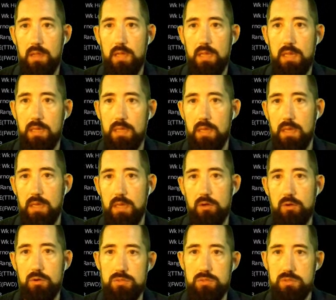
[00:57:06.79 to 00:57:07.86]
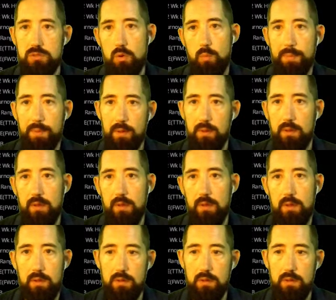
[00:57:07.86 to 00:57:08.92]
Indicators, nope.
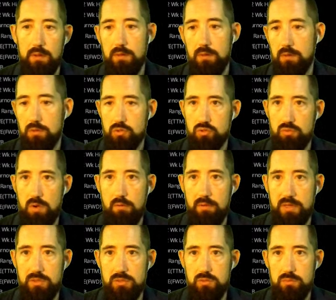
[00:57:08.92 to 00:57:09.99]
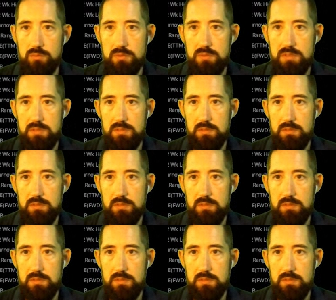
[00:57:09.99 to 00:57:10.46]
Drawing tools.